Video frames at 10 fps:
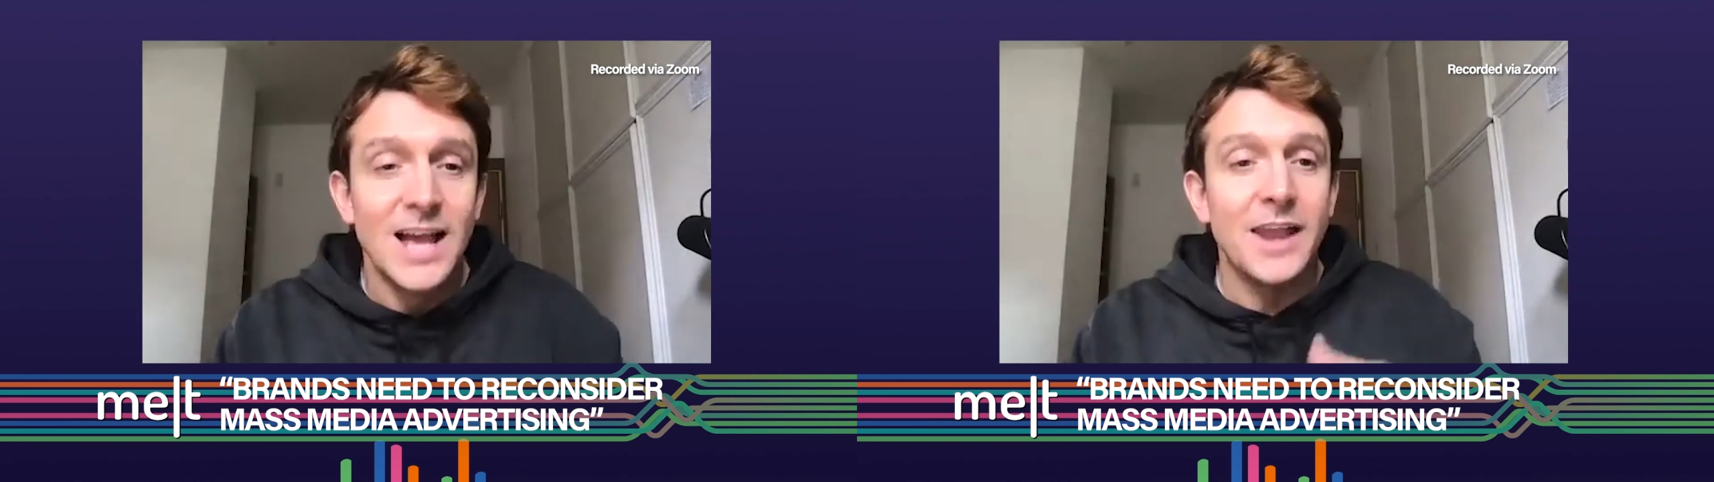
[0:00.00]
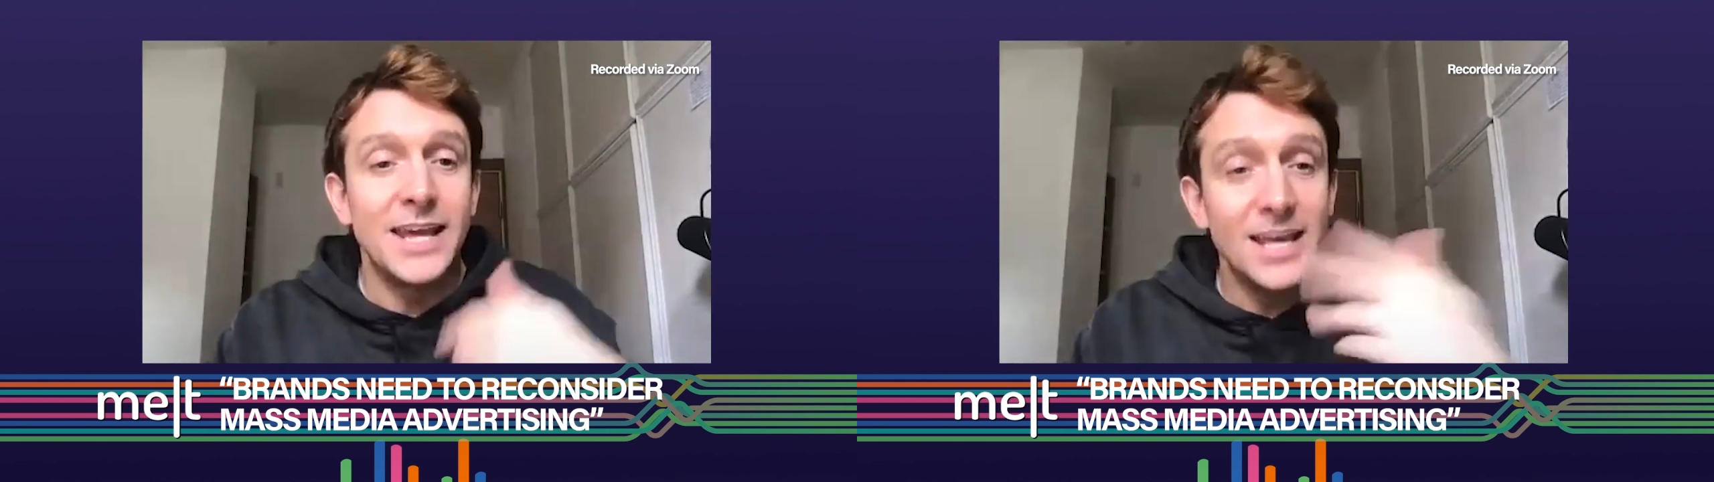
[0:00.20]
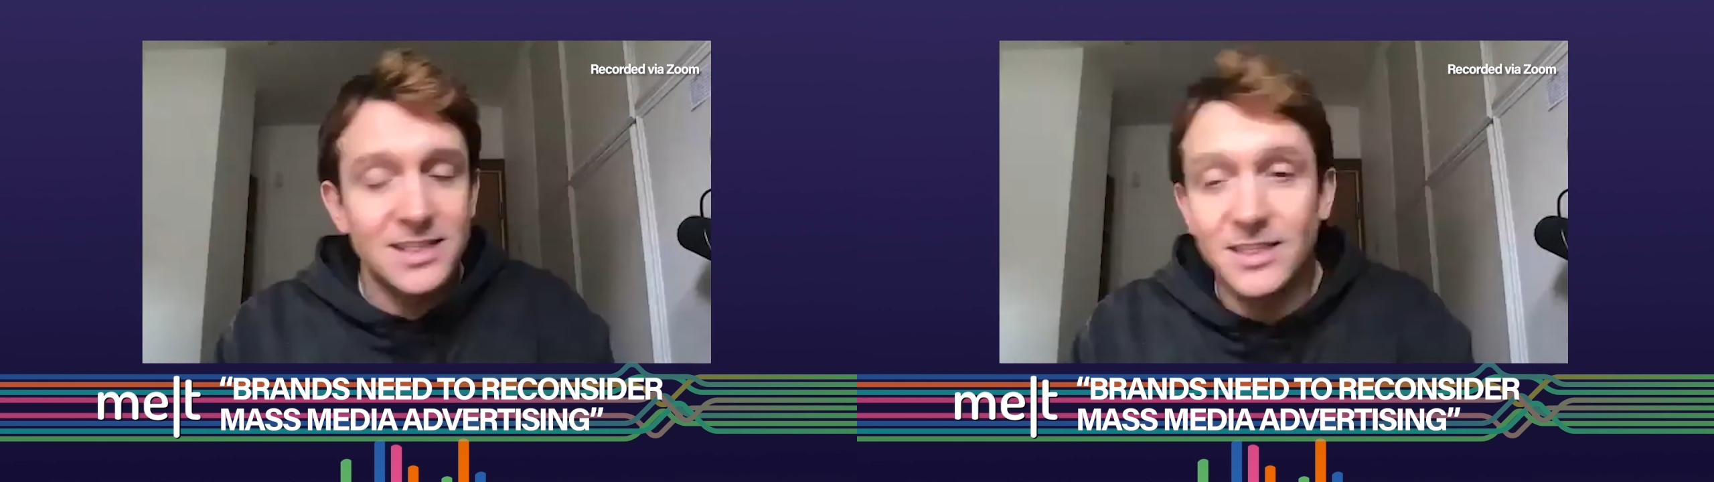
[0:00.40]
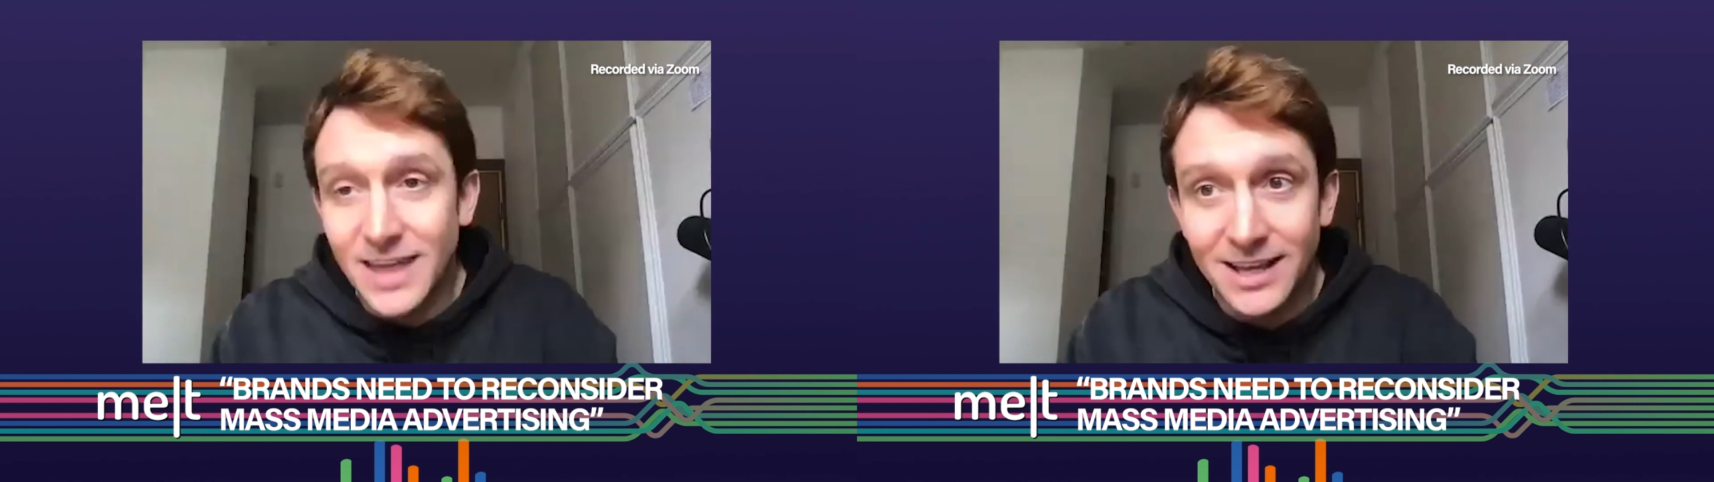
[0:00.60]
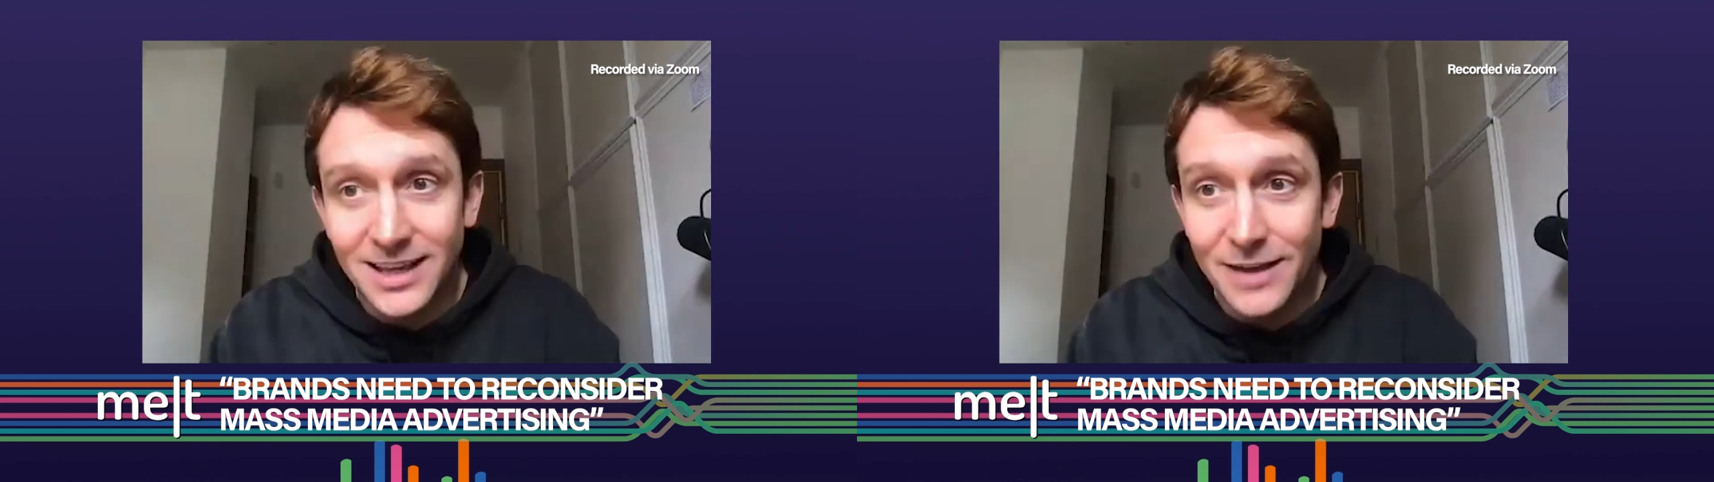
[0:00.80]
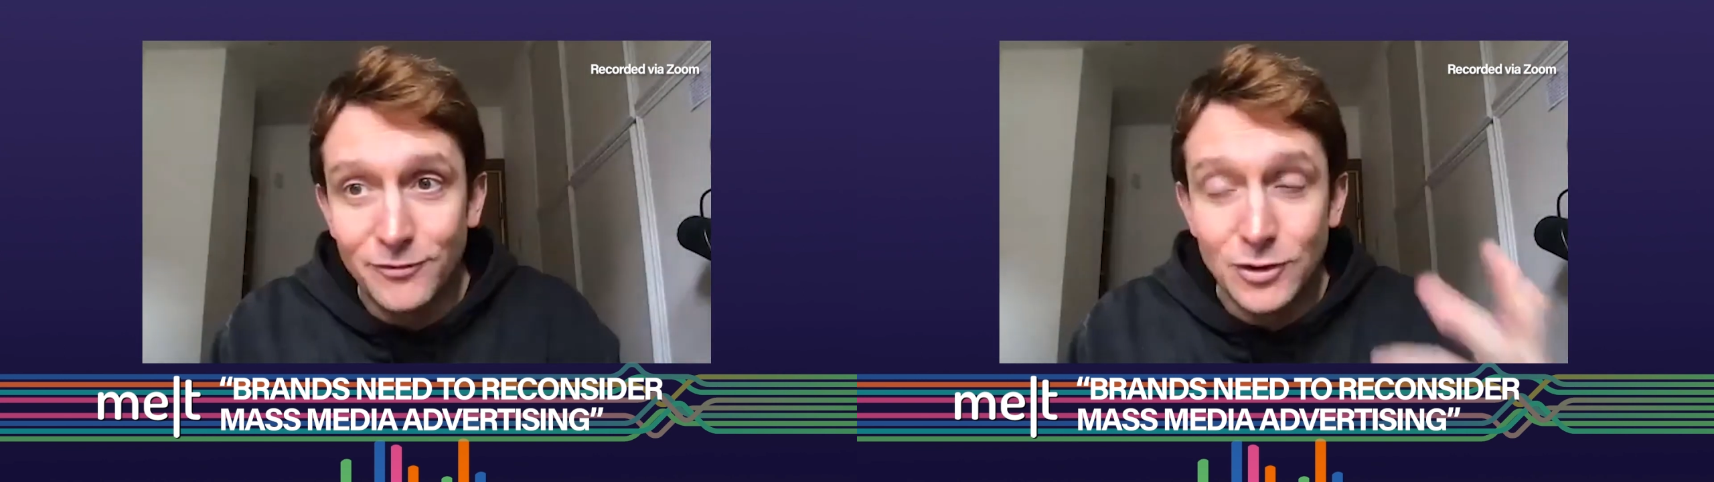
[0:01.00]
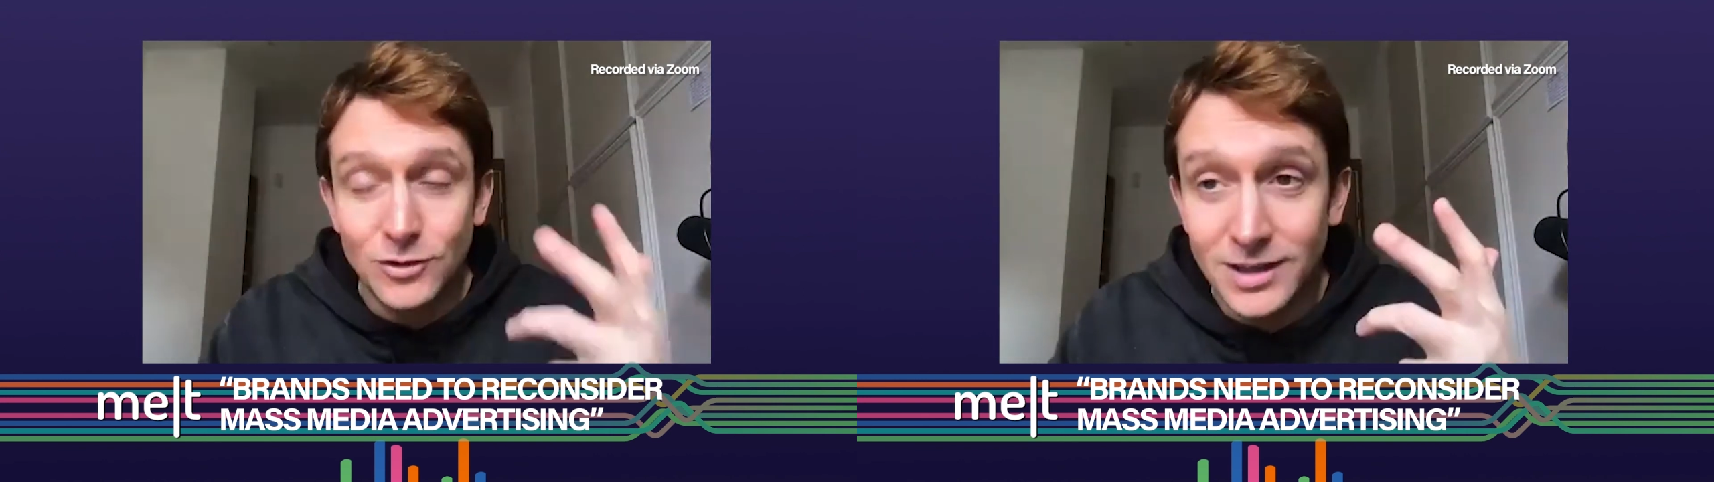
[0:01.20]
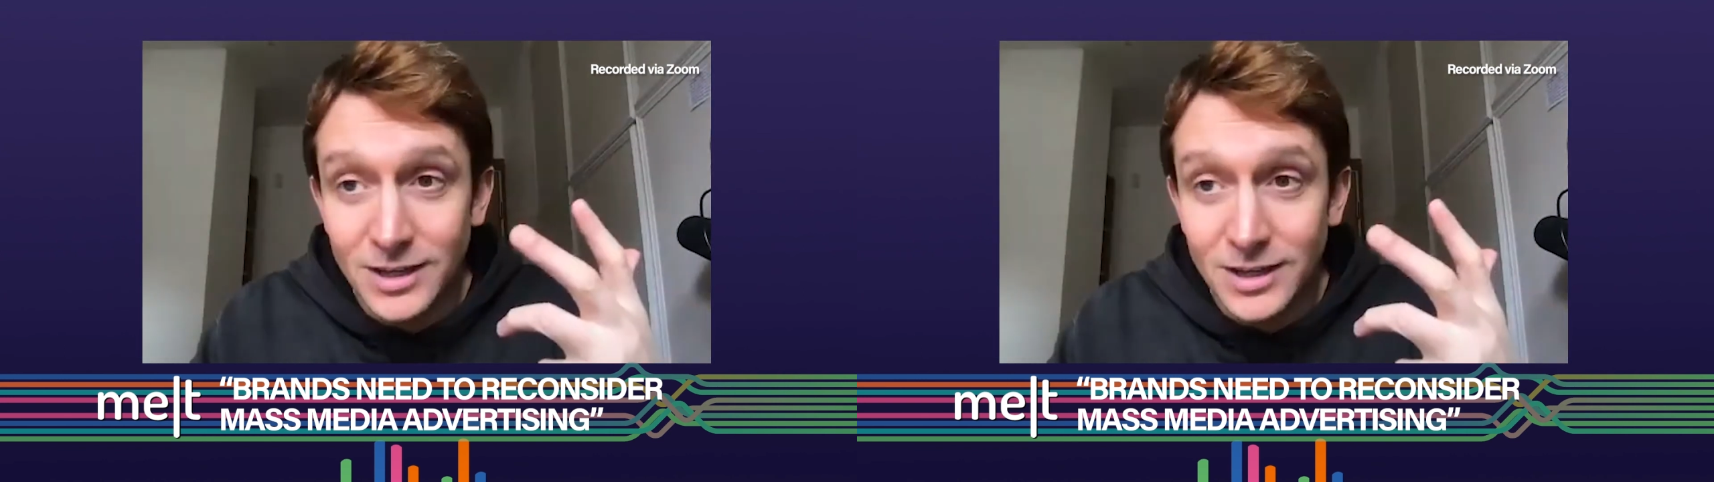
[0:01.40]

And here's the thing, if you